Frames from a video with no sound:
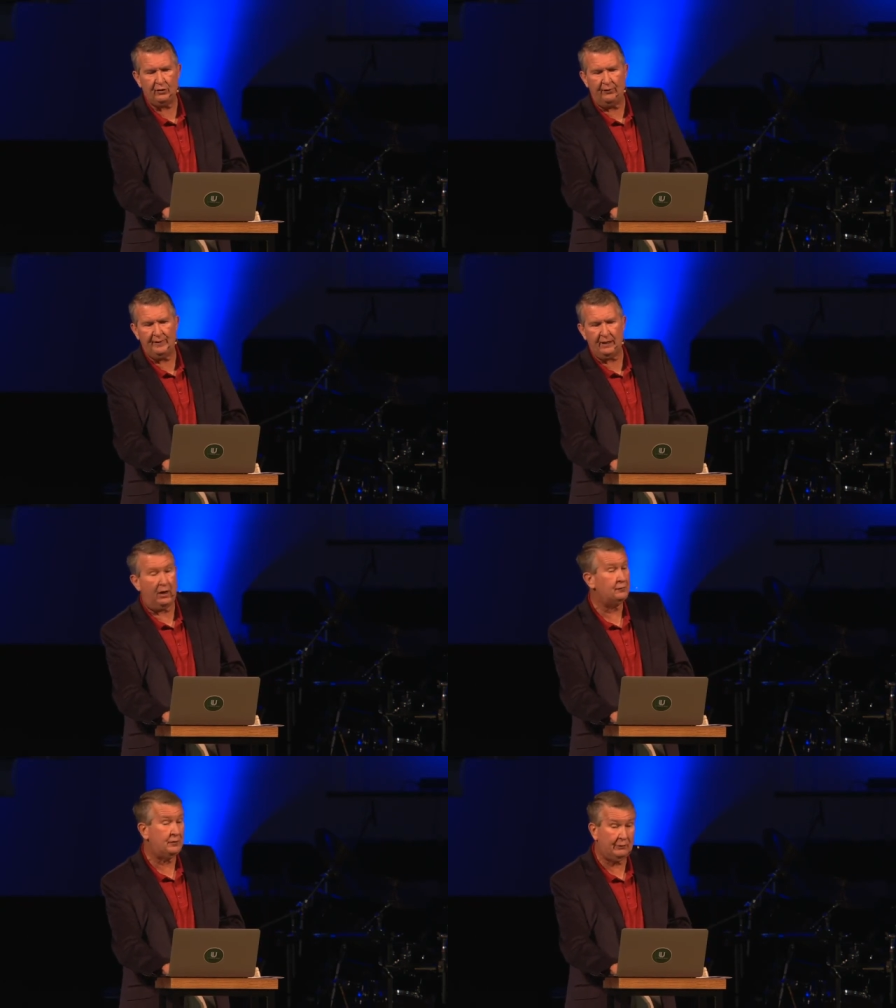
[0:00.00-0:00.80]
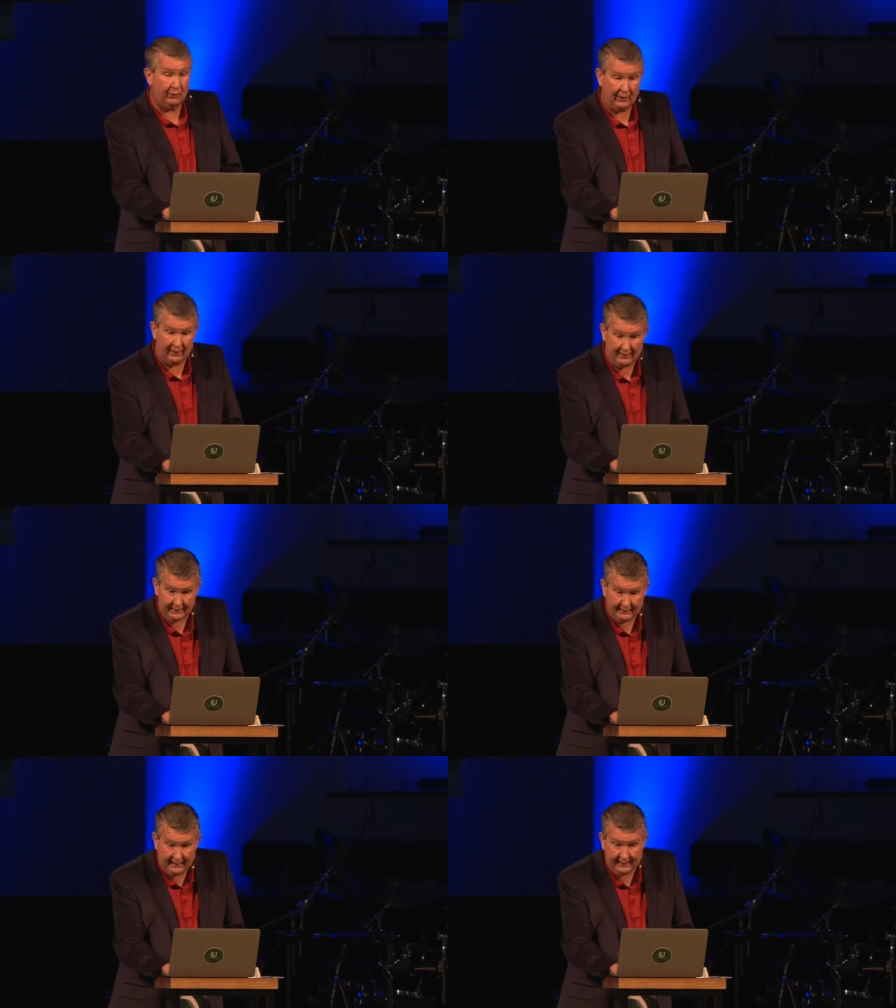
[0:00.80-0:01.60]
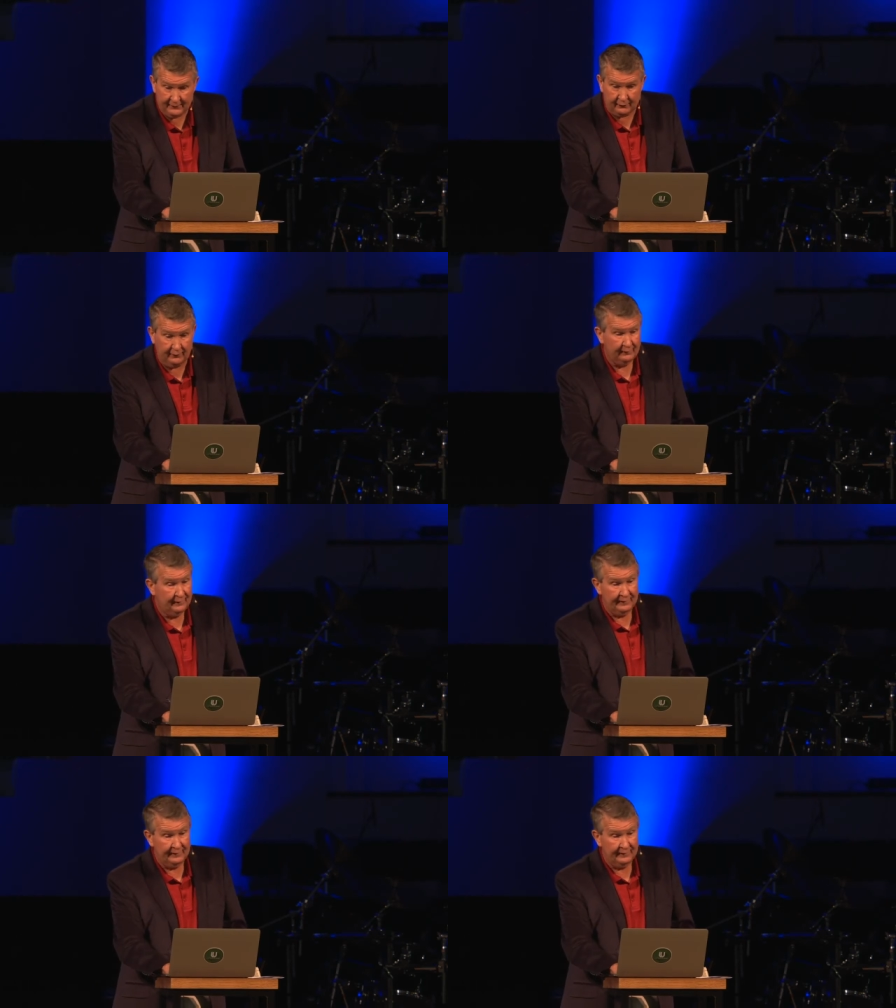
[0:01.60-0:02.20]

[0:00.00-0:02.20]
on the altar or to light a candle